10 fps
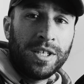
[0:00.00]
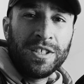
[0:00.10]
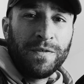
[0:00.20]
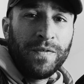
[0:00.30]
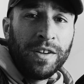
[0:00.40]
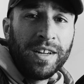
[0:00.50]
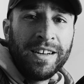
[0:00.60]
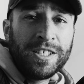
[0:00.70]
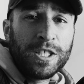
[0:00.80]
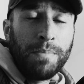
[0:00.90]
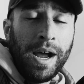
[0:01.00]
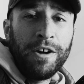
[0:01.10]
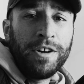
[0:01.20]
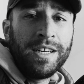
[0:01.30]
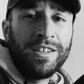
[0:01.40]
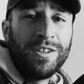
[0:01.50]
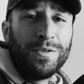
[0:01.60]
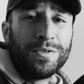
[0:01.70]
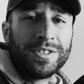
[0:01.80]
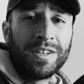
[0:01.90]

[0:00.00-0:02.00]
it just felt uninspiring to use.